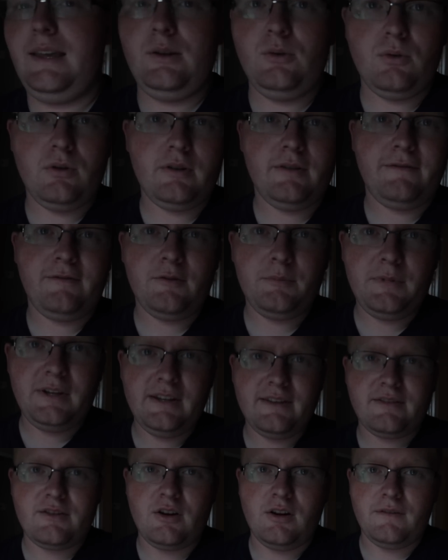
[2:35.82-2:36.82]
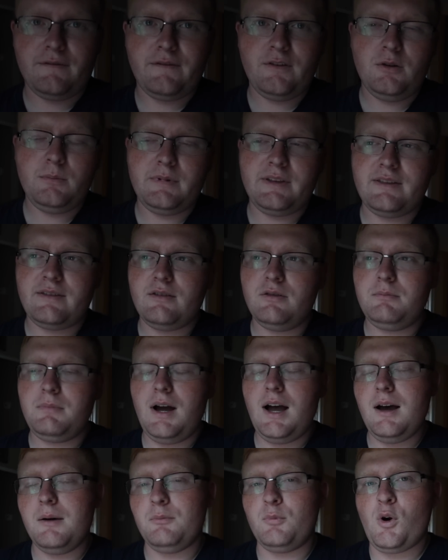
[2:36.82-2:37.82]
in order for me to start filming. So
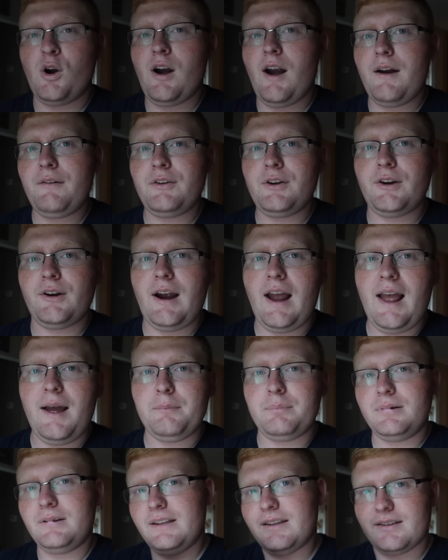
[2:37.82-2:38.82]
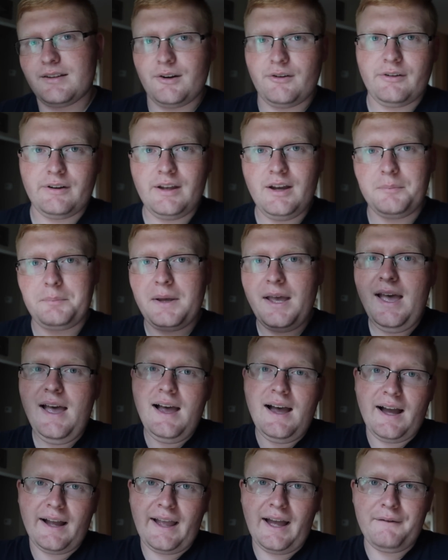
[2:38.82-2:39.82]
Mom, wherever you're at, please hurry up.
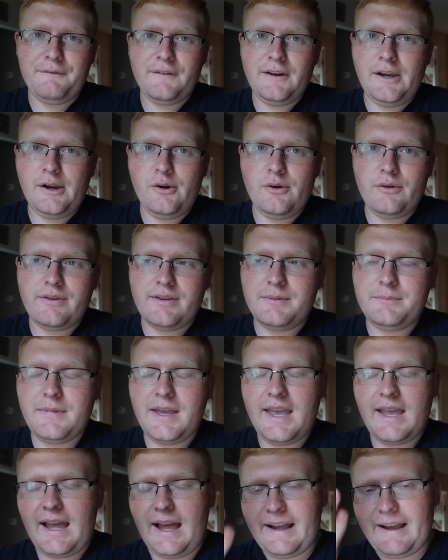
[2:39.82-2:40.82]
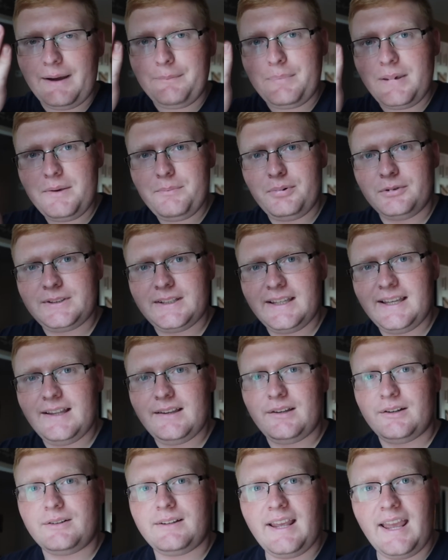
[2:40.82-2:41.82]
I got videos to make, I got people to
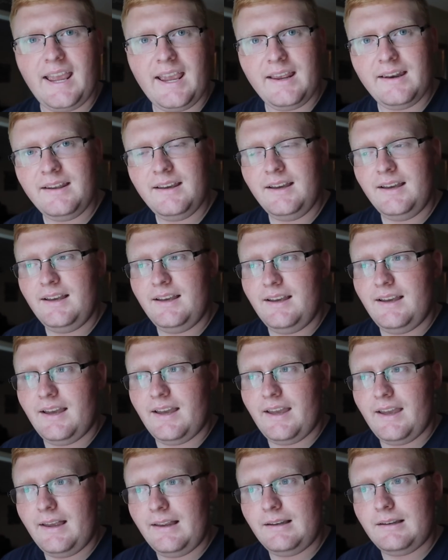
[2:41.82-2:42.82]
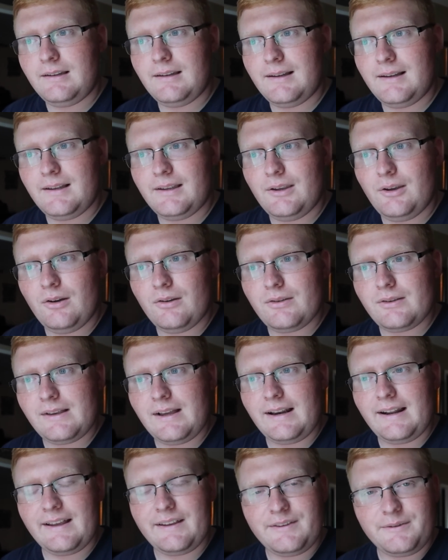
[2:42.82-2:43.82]
entertain, and uh, you also
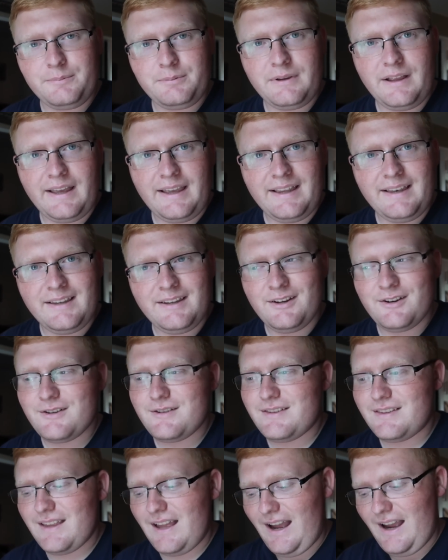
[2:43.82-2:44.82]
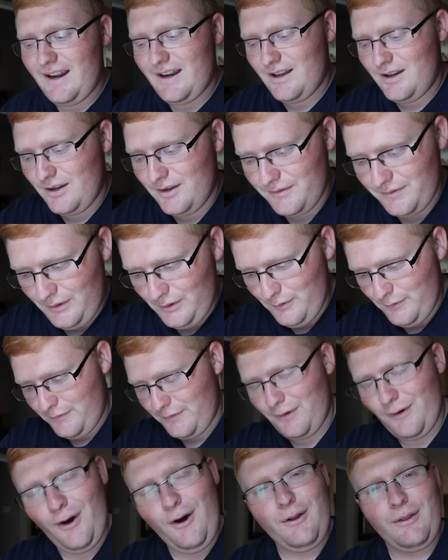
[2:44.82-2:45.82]
gotta explain your side of you
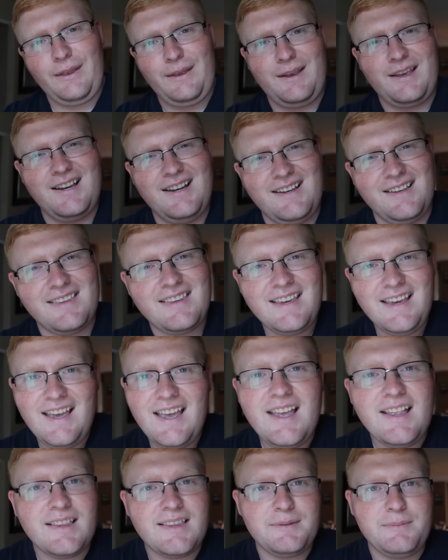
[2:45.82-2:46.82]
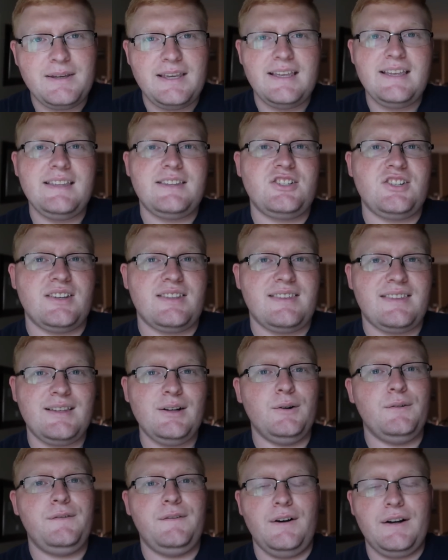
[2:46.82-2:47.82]
falling, because to me it's just
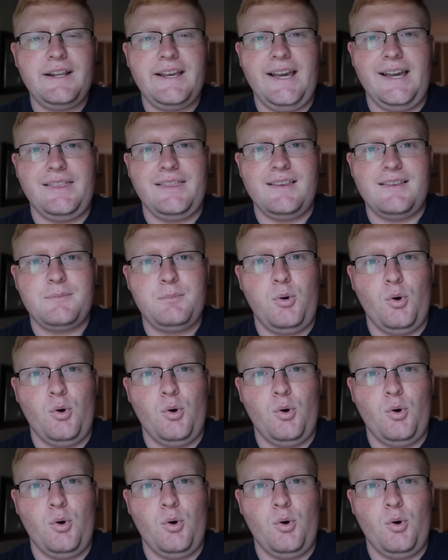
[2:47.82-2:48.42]
still funny at this